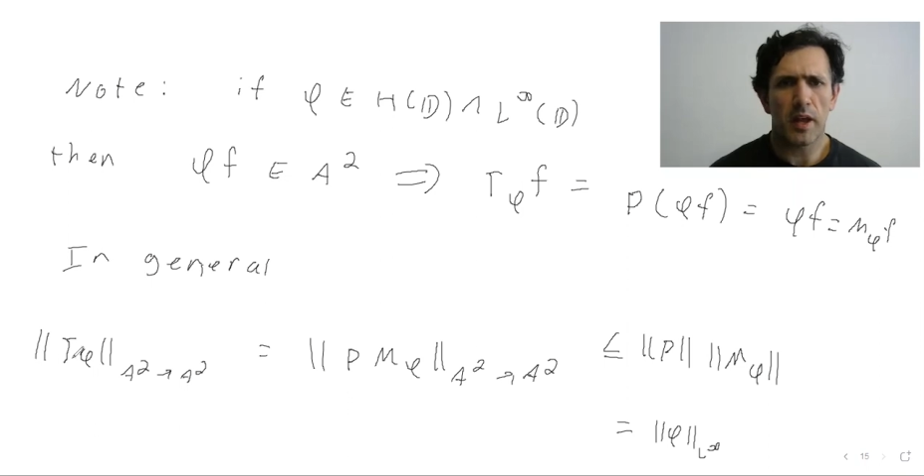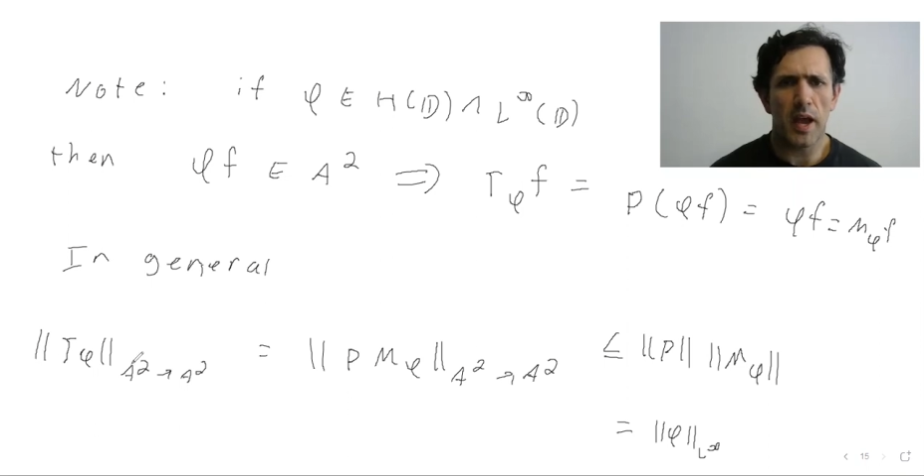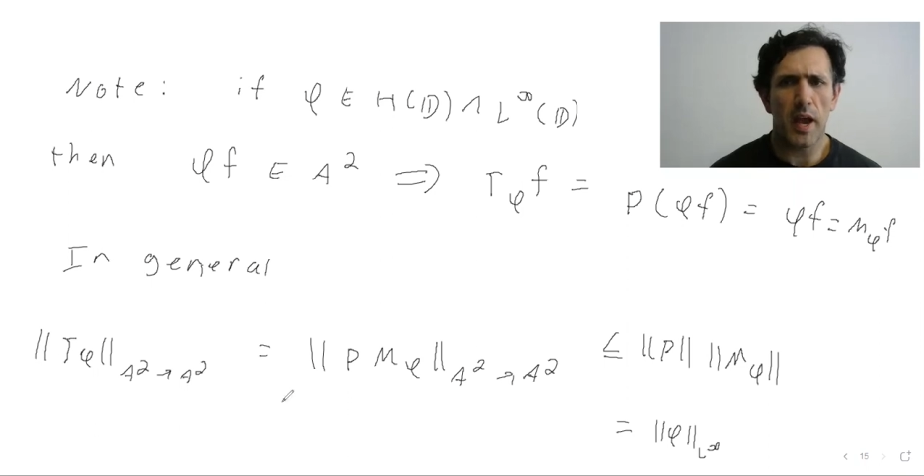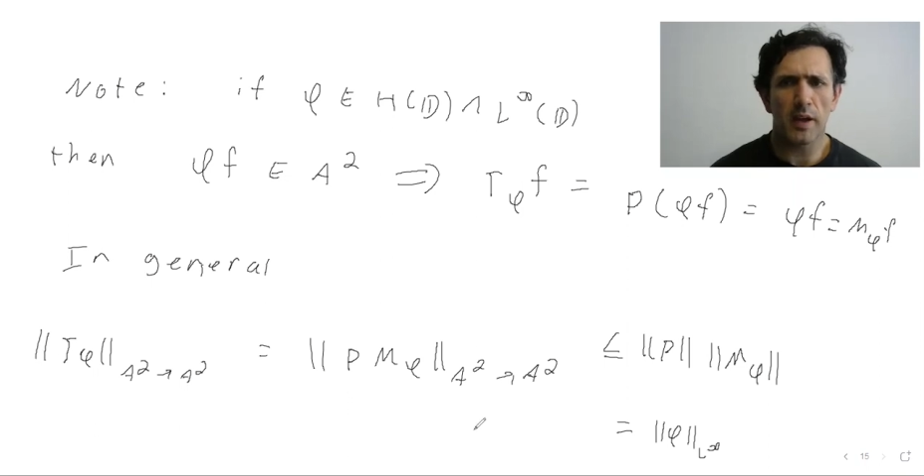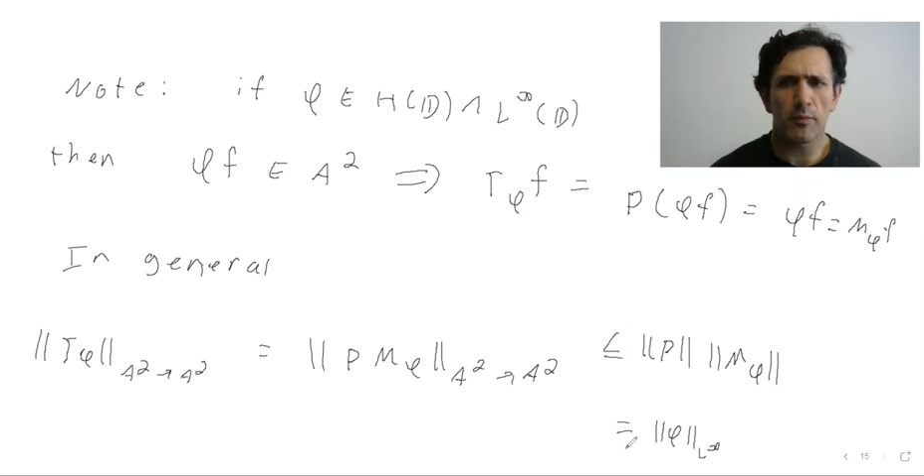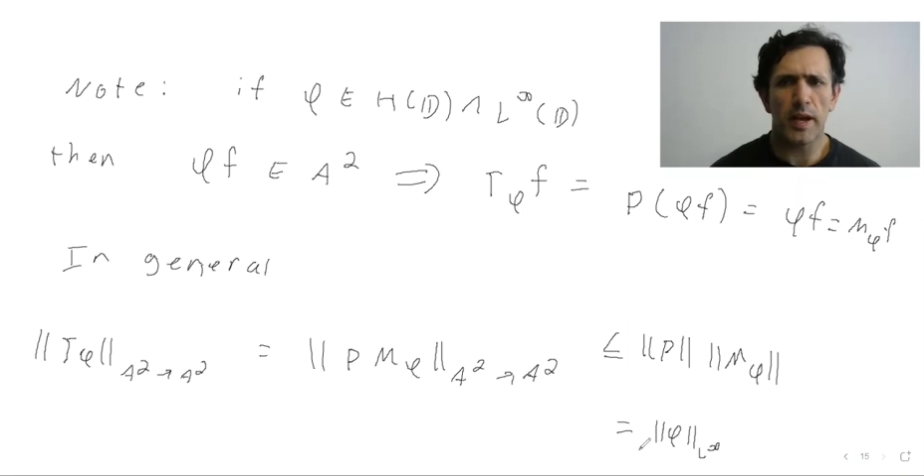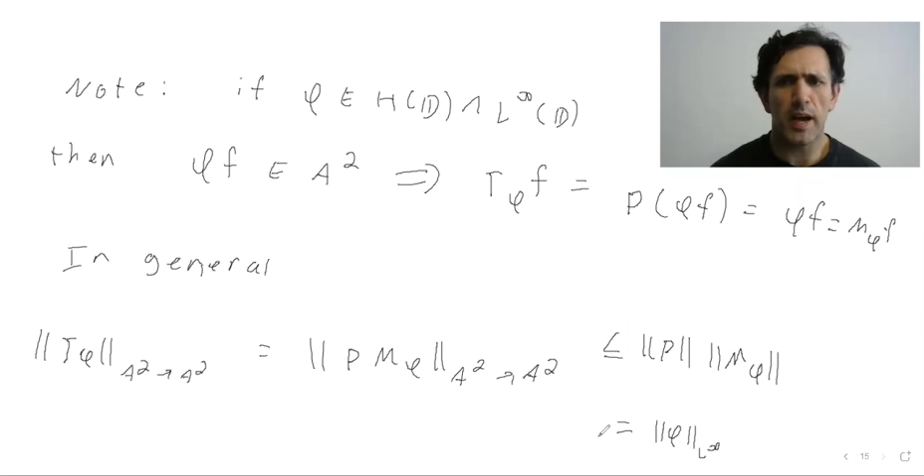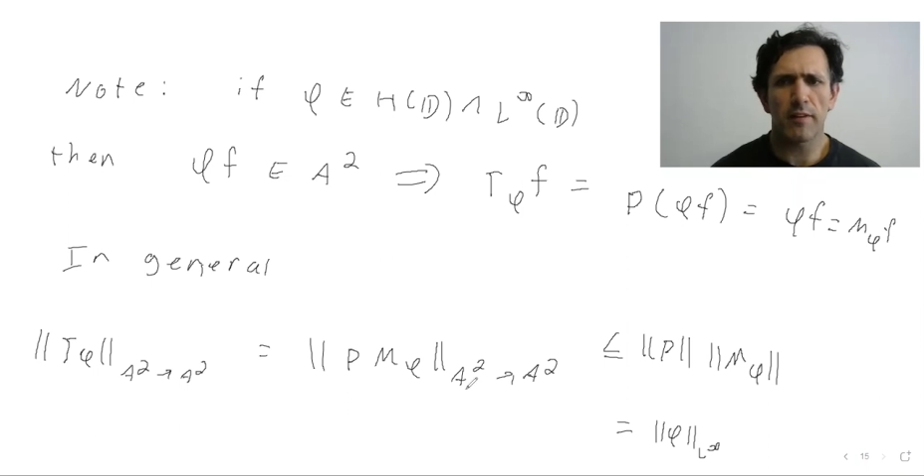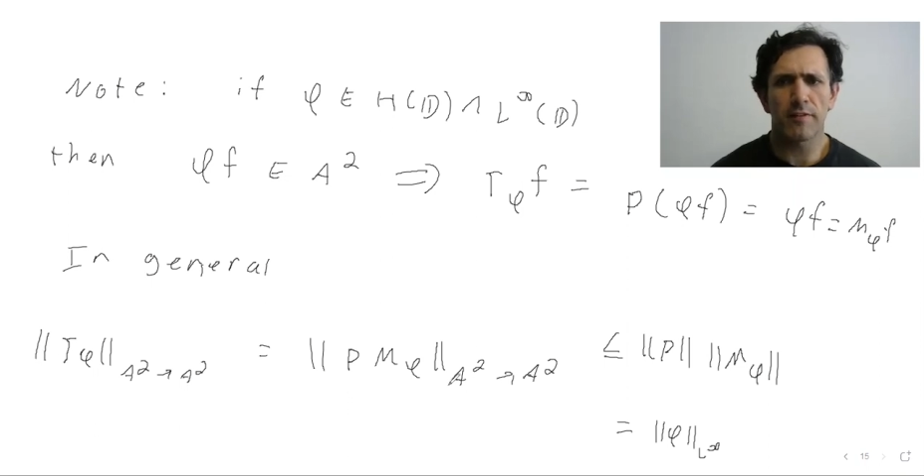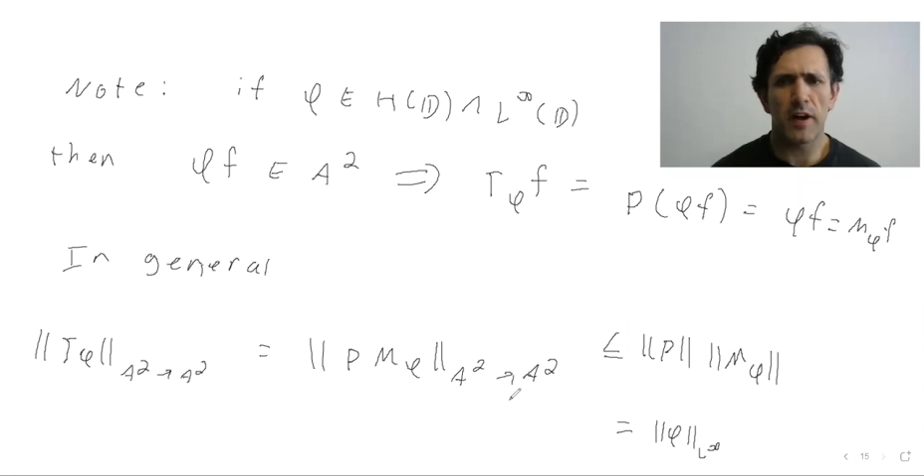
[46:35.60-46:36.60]
And we
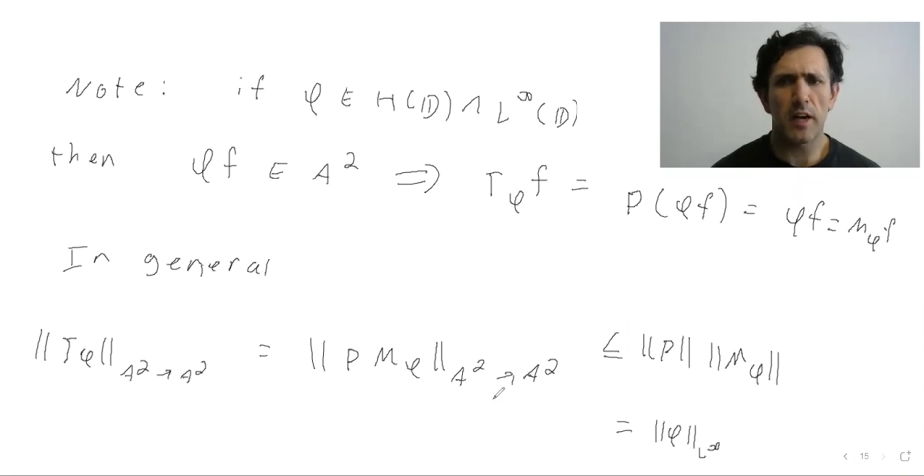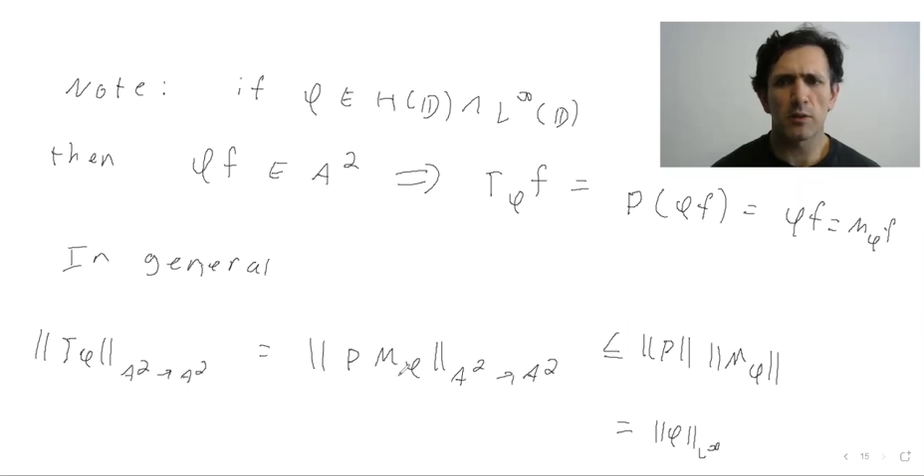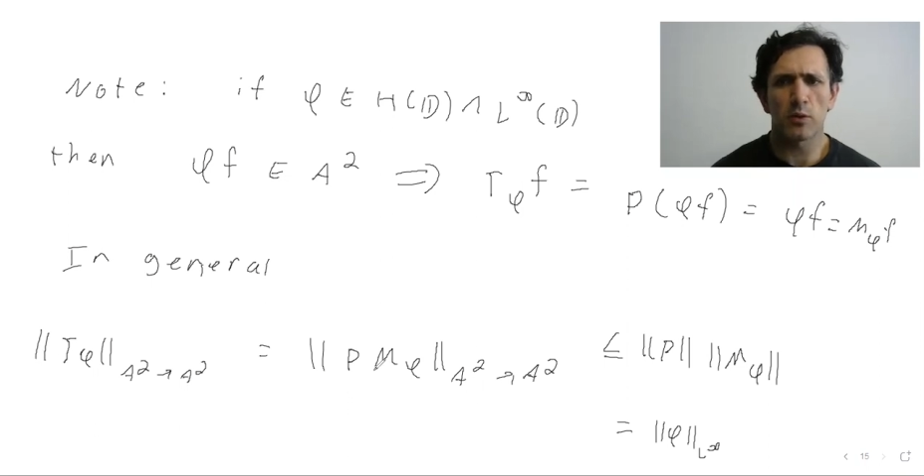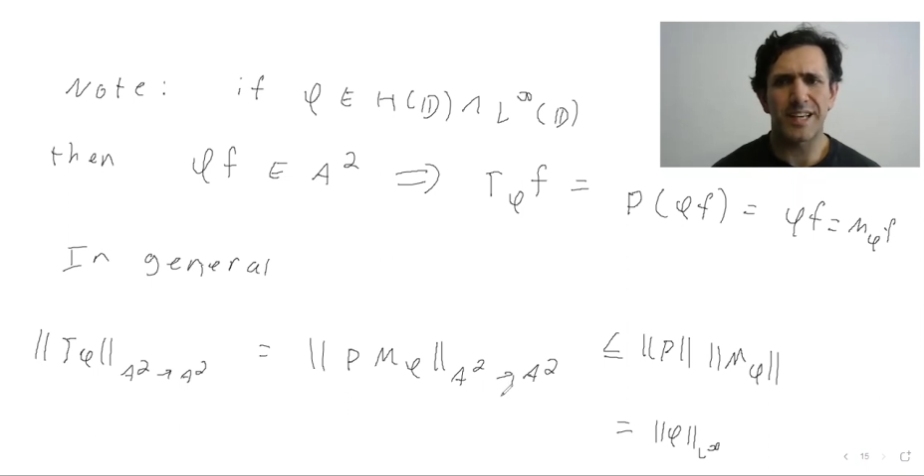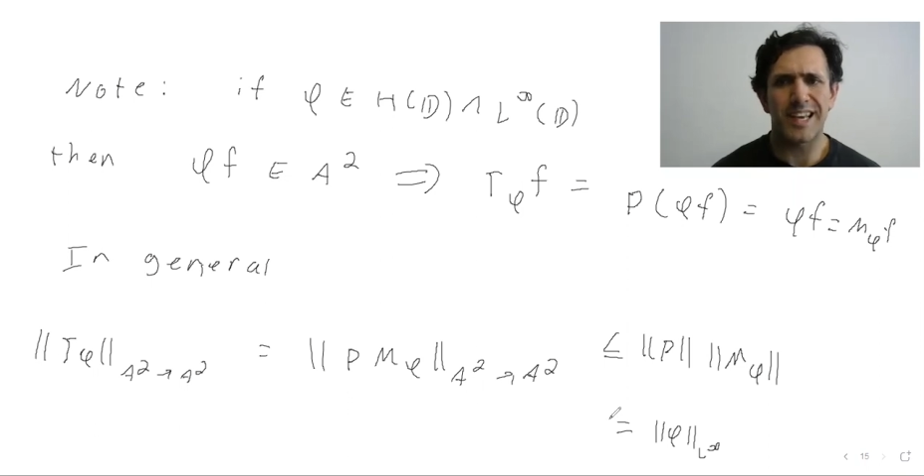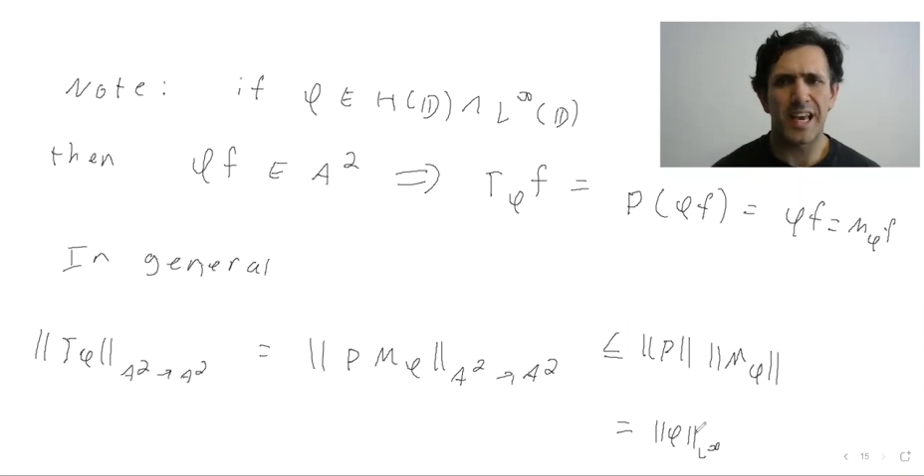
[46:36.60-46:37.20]
have the following